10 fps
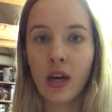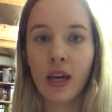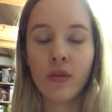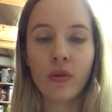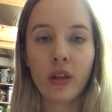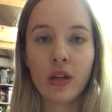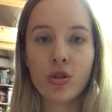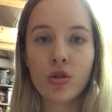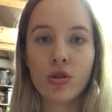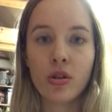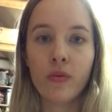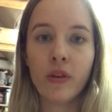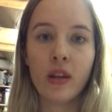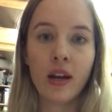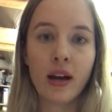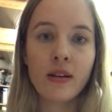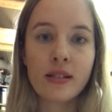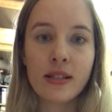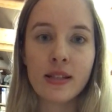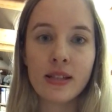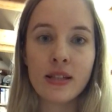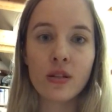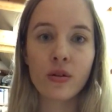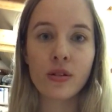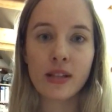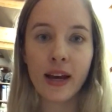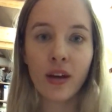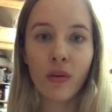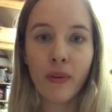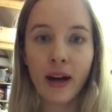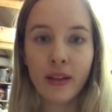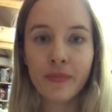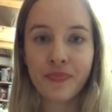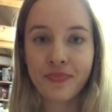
in relationship with a narcissist or psychopath.